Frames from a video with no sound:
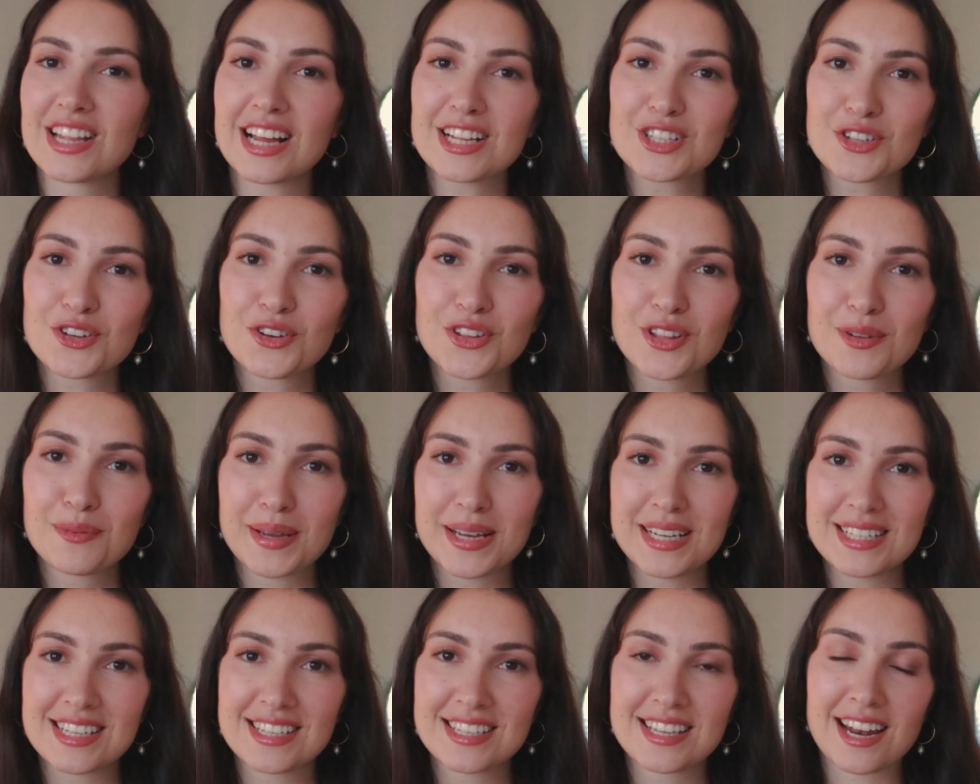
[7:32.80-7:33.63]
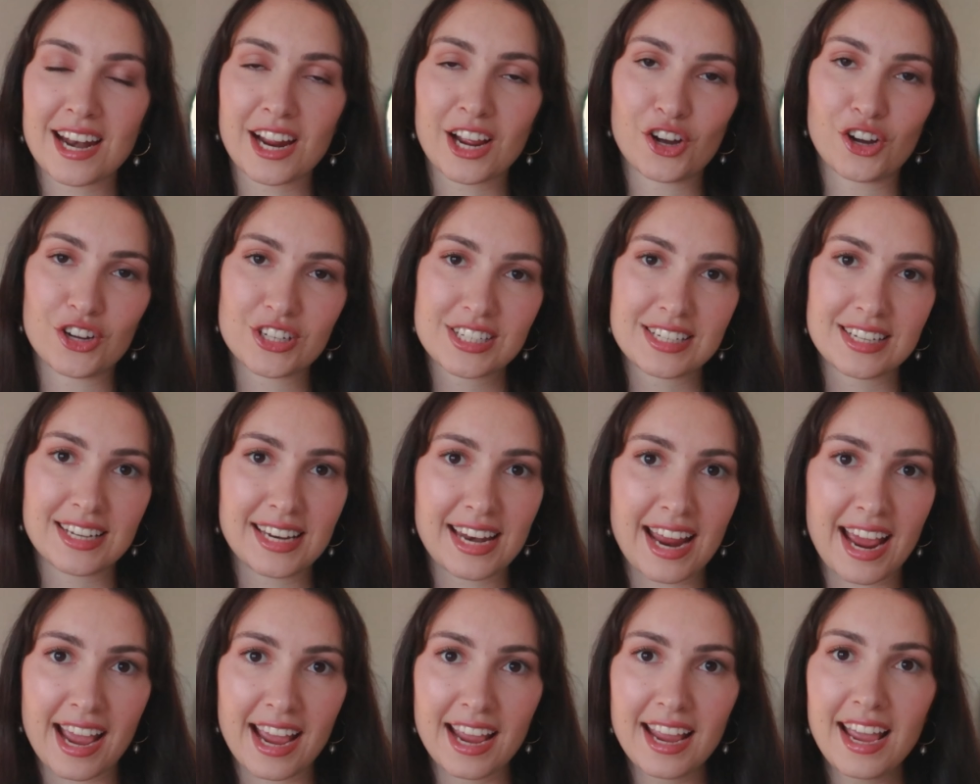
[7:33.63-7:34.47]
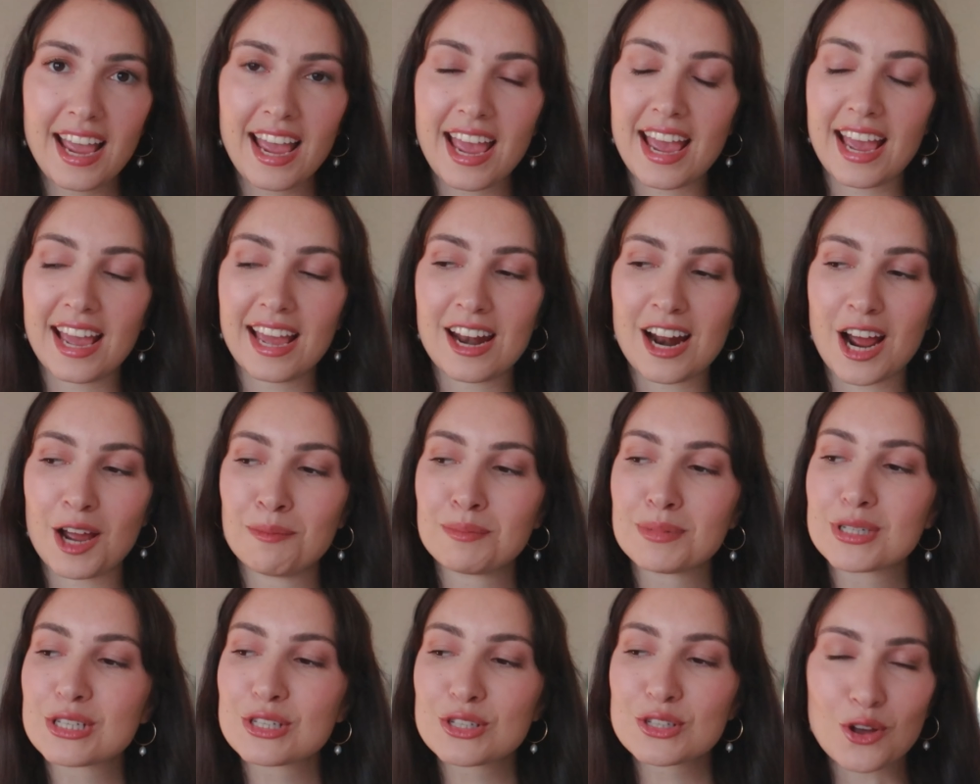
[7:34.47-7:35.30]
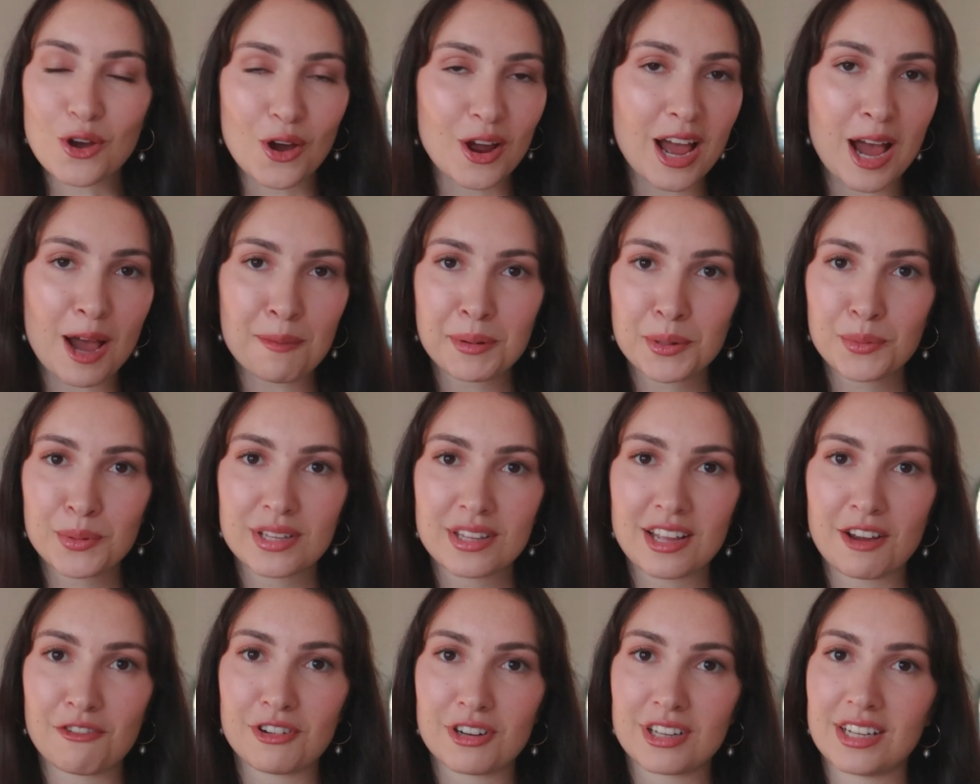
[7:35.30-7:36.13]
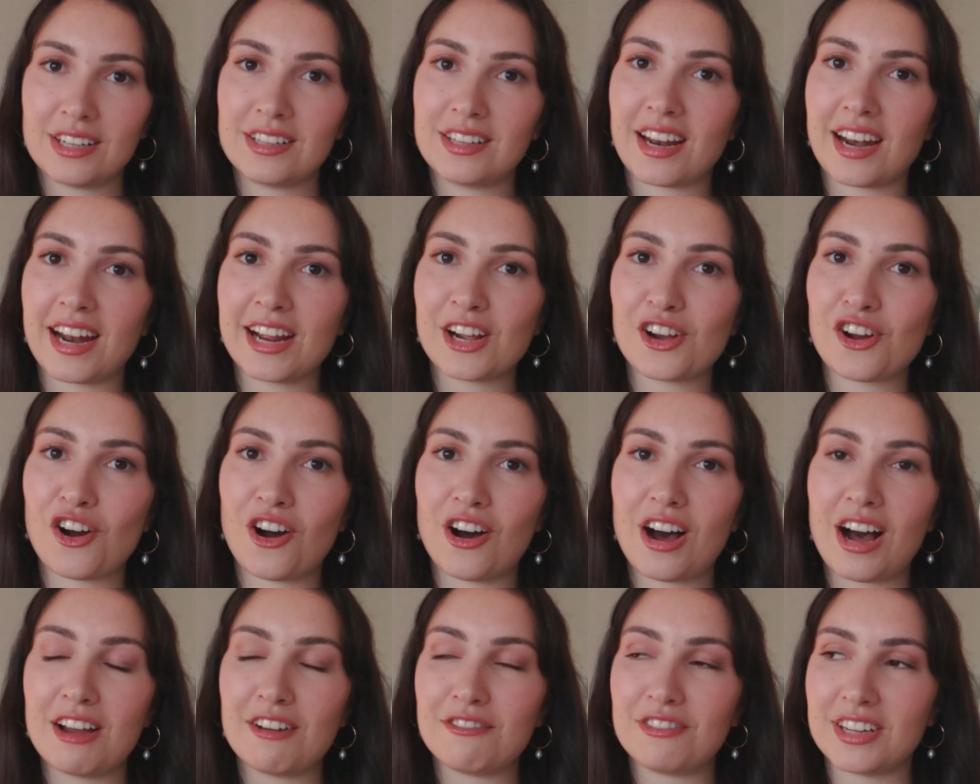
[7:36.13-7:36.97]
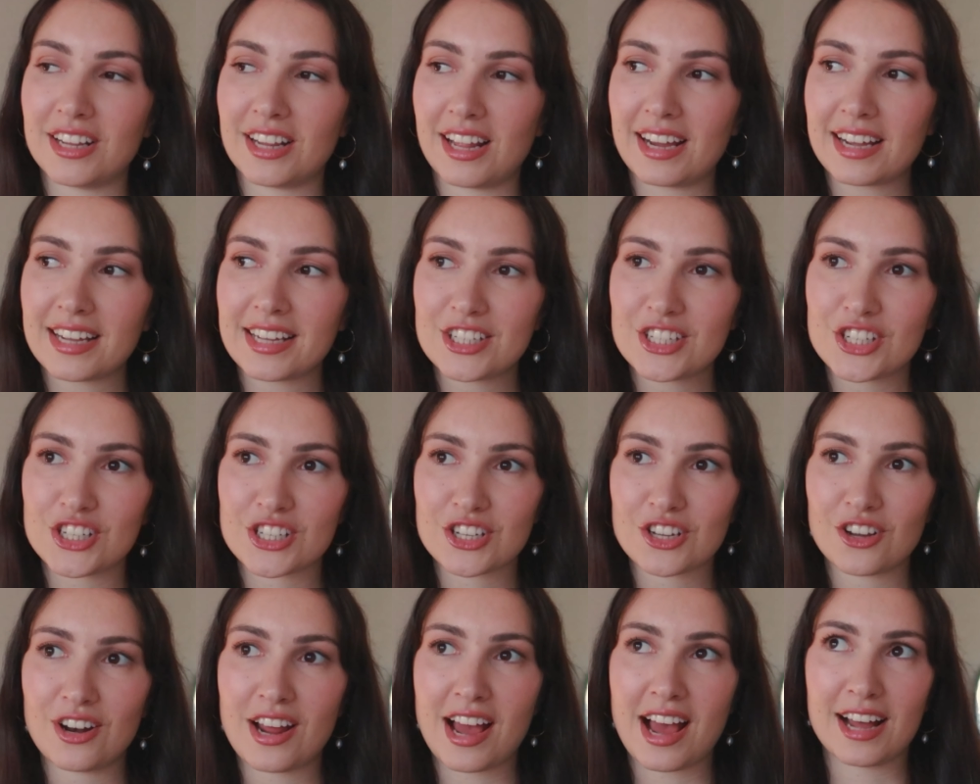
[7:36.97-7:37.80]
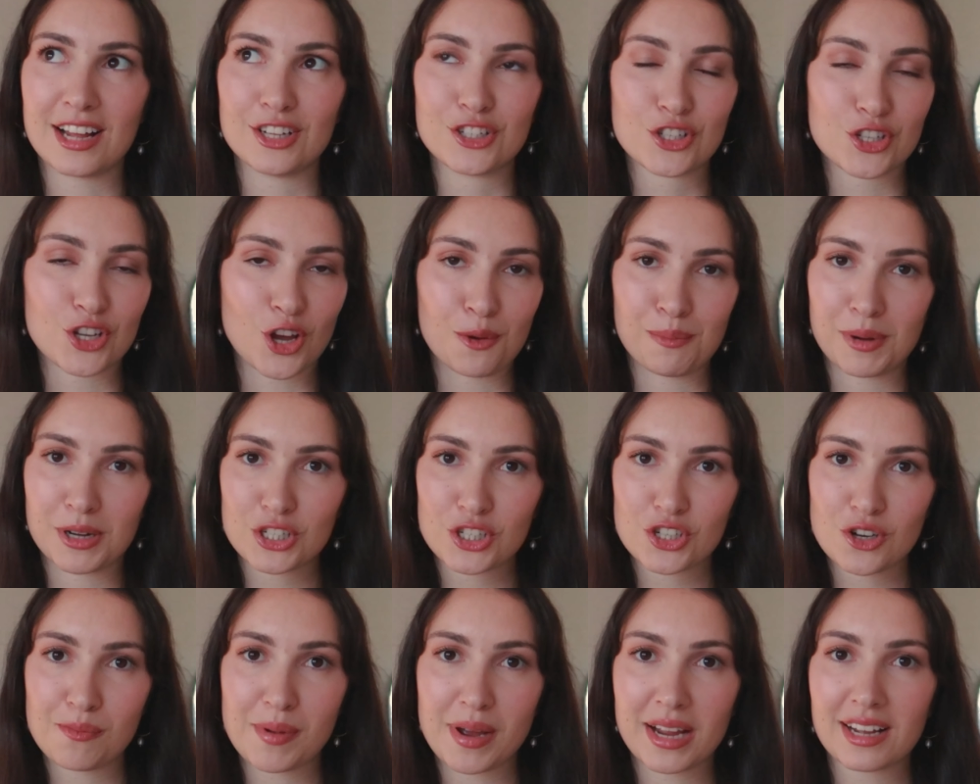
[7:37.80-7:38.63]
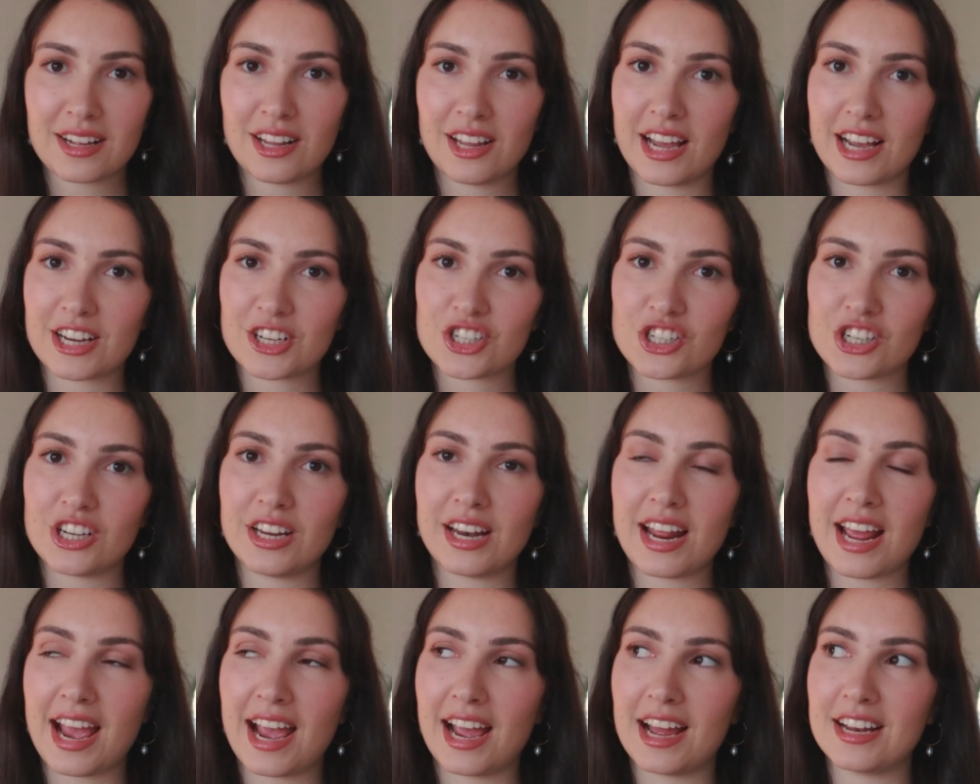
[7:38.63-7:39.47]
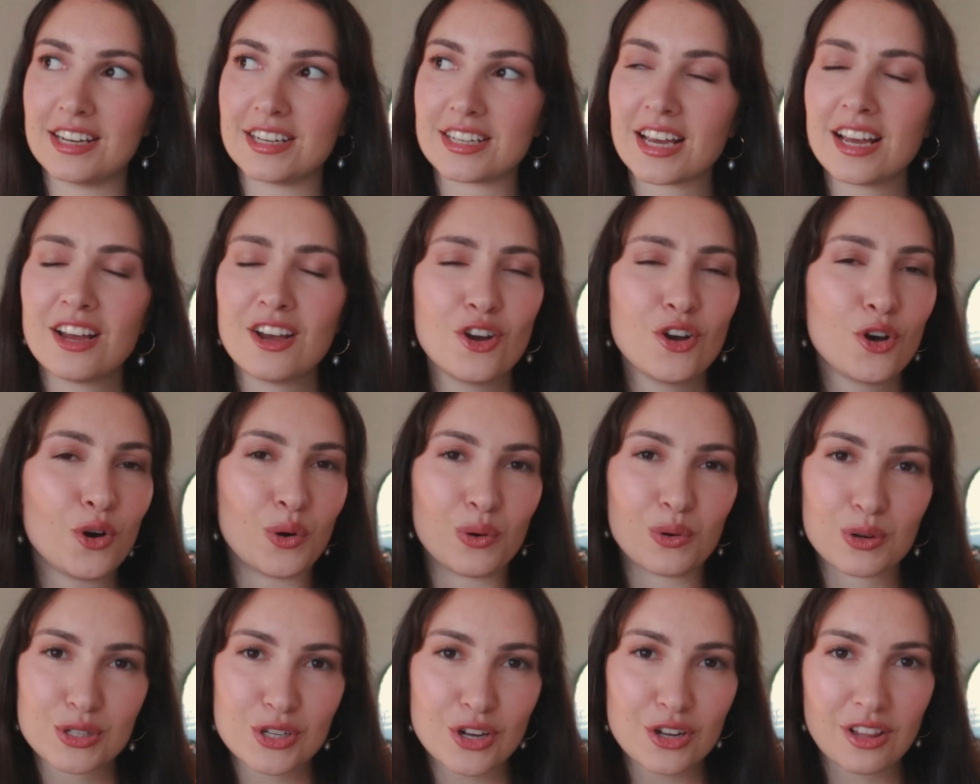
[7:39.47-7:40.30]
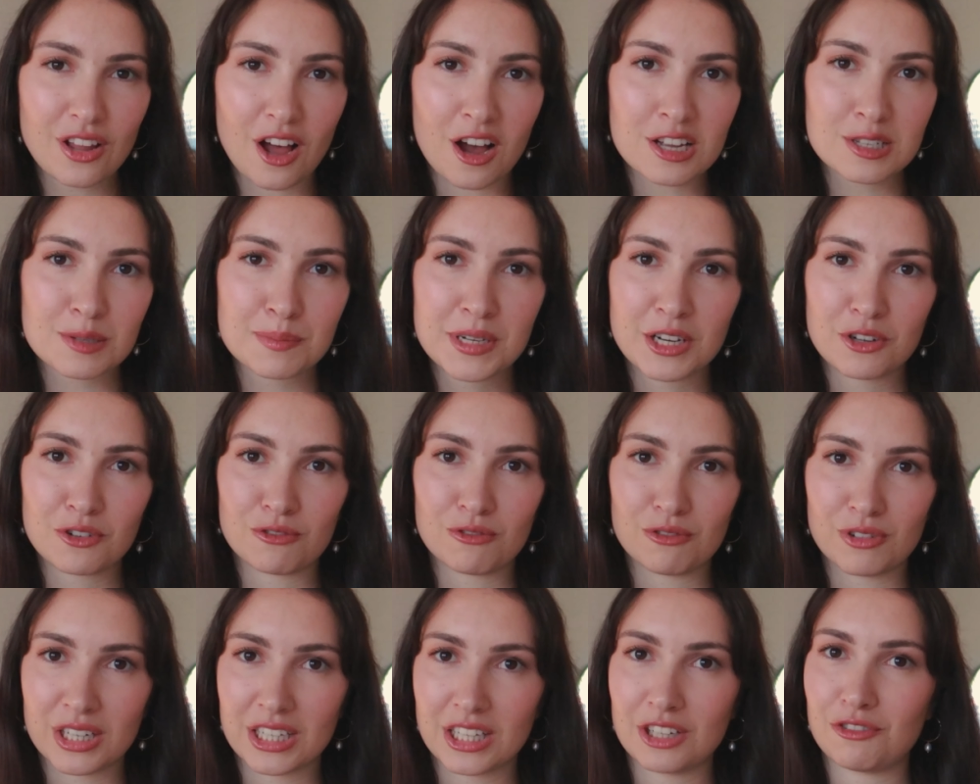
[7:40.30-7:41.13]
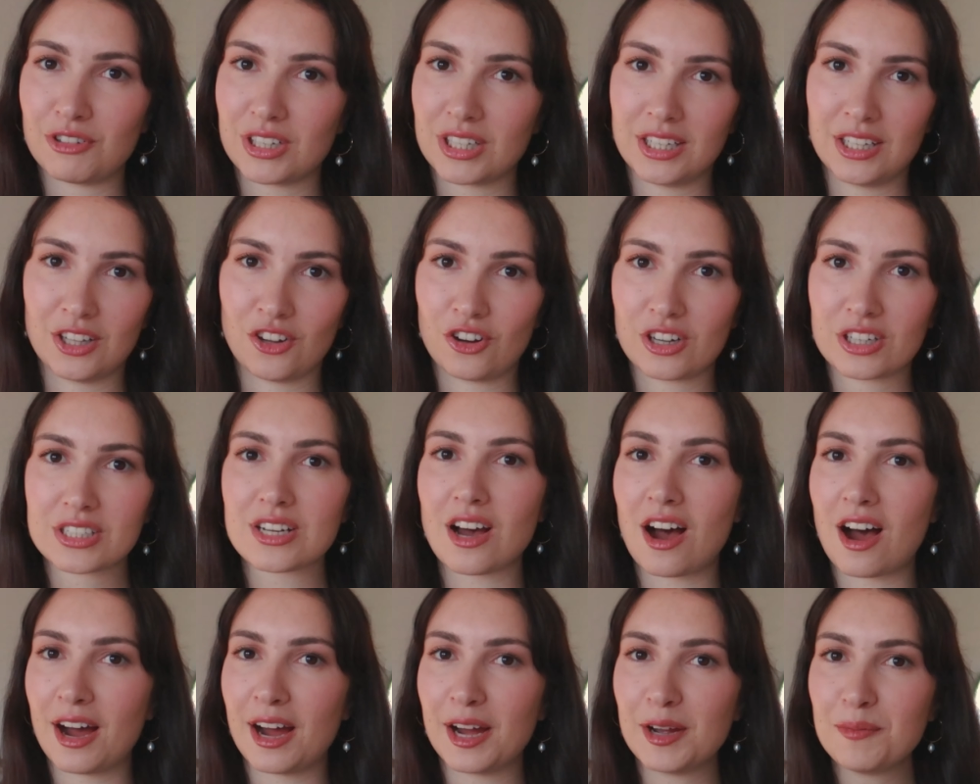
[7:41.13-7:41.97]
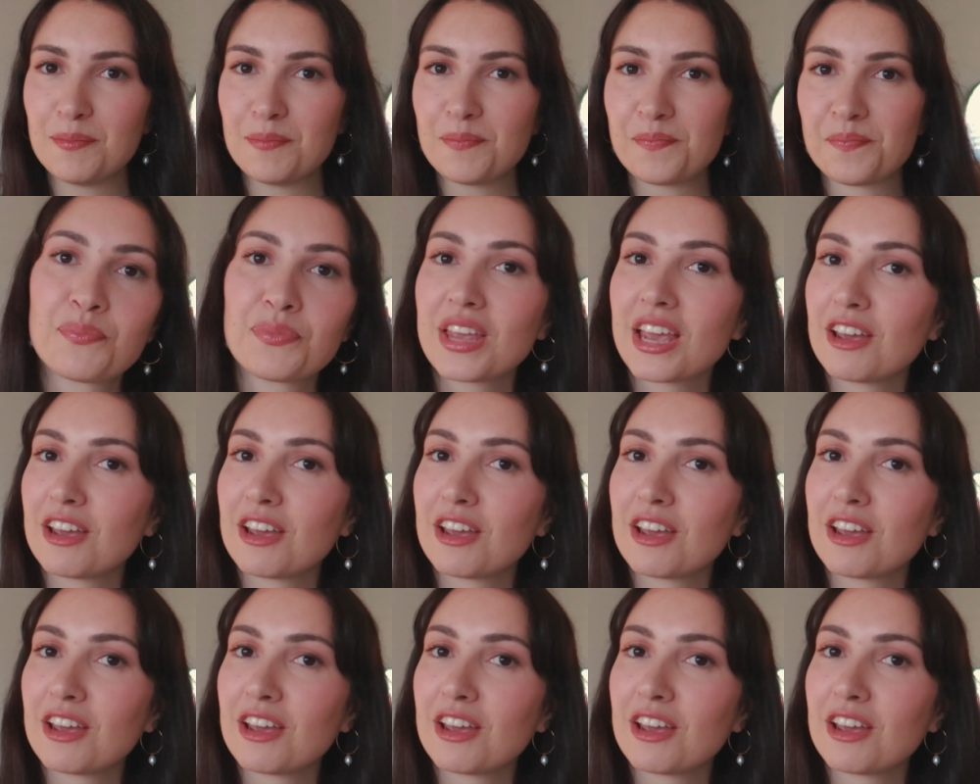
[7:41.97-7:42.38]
that's all the pieces that I got today, and I'm so happy with everything that I got. I feel like it's just going to add so much to my collection and also last me a really, really long time.